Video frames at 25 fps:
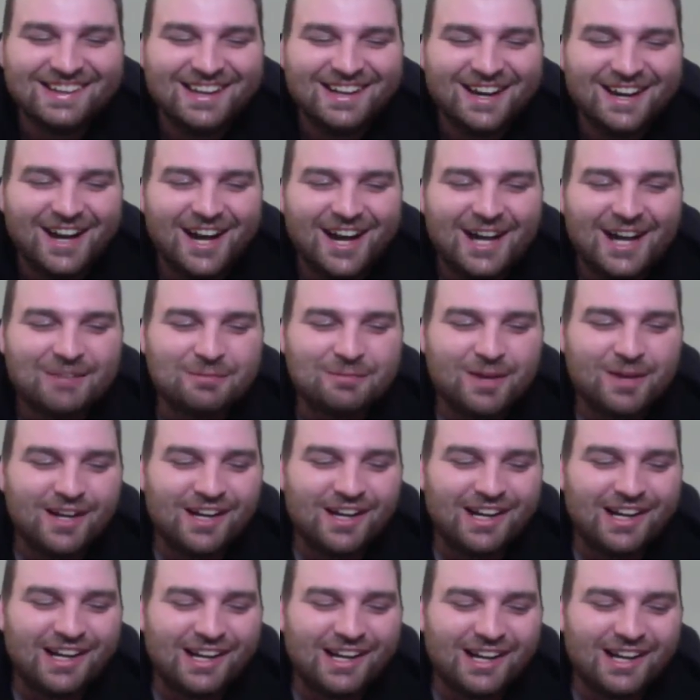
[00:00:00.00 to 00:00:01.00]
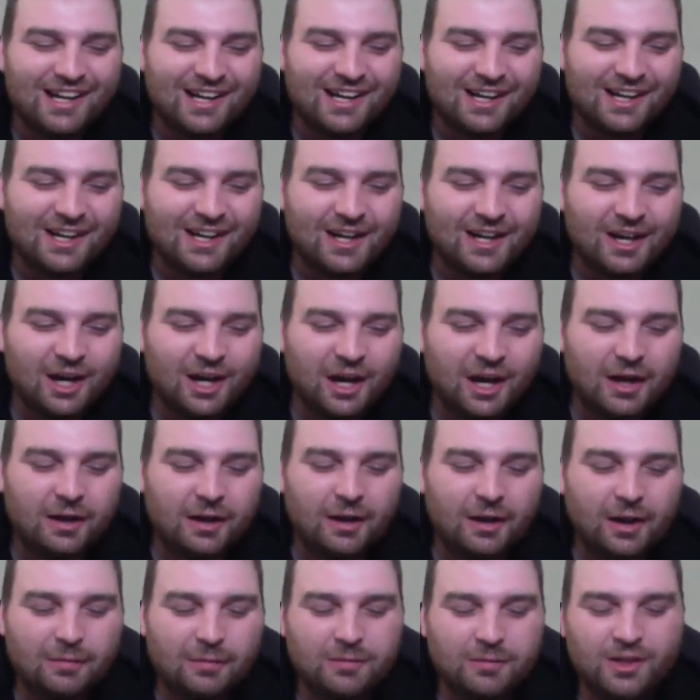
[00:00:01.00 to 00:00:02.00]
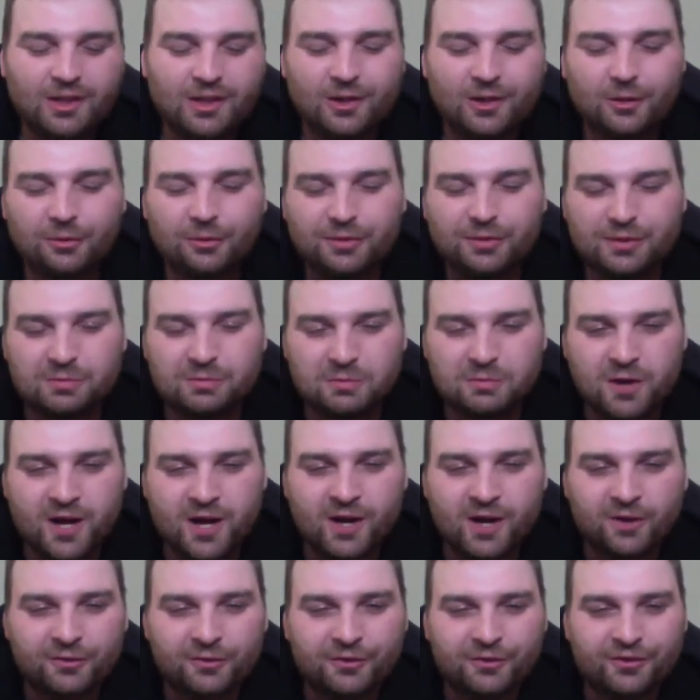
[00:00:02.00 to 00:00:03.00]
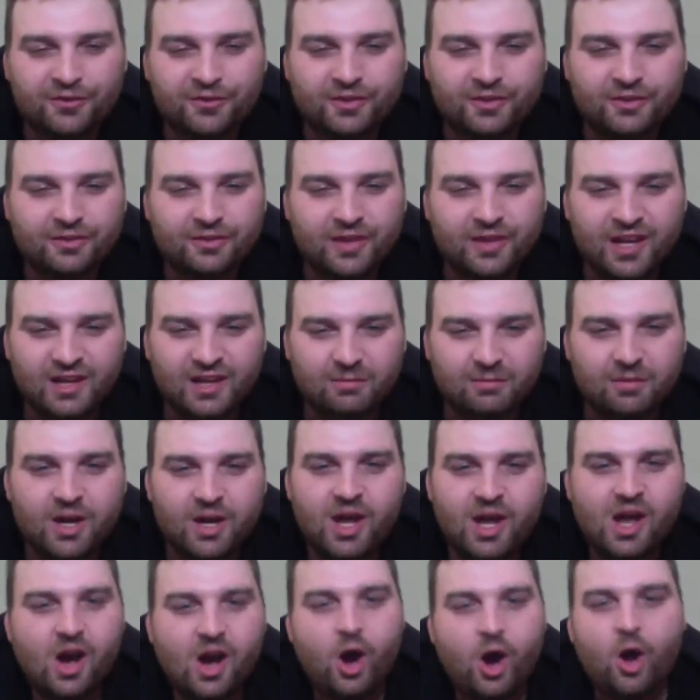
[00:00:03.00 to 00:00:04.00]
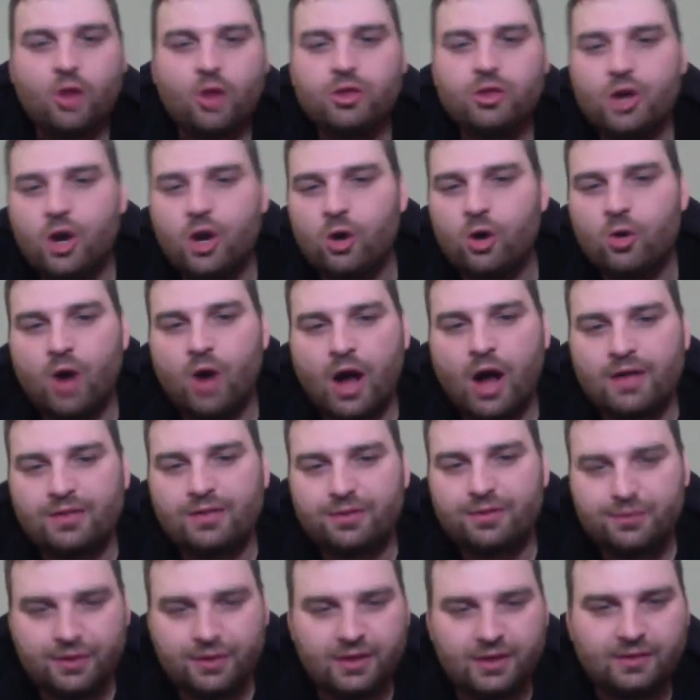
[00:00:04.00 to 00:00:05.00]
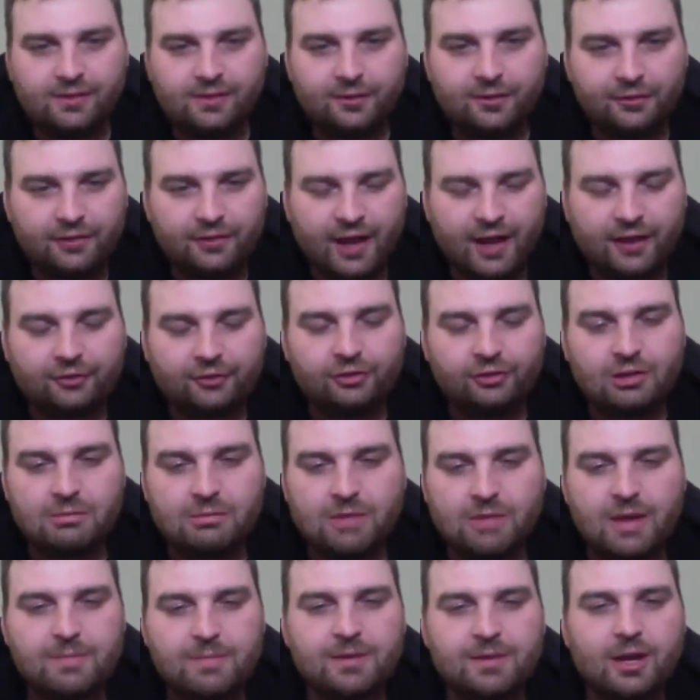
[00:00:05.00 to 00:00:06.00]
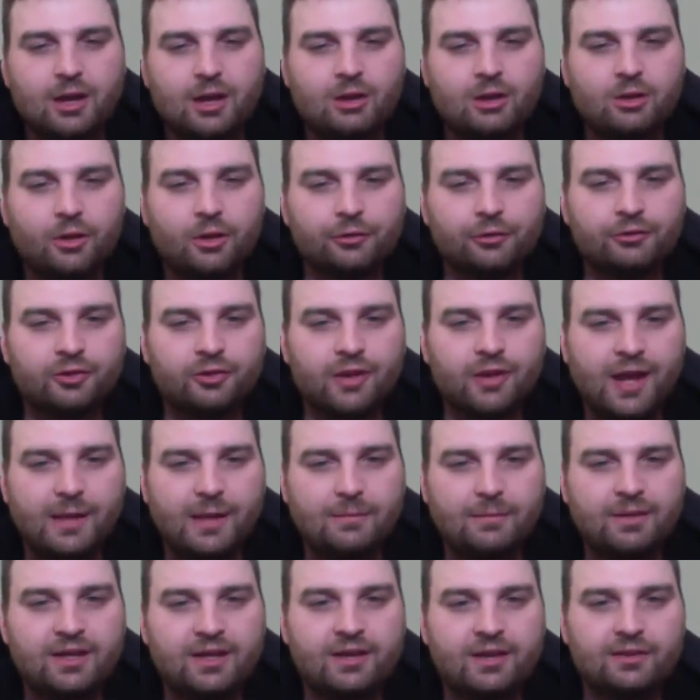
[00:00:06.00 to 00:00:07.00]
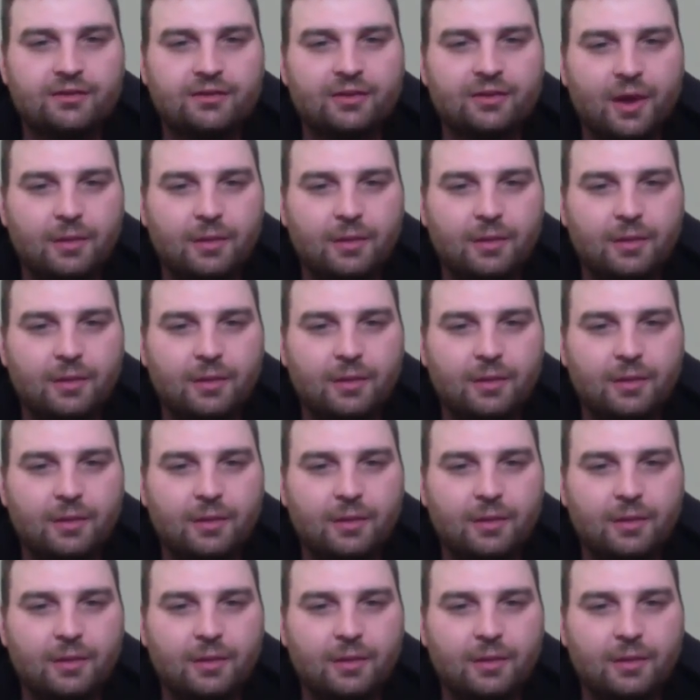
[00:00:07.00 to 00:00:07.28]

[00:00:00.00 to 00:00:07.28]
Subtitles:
I'm gonna go with the Browns in this game. Although I think this actually might be a closer game because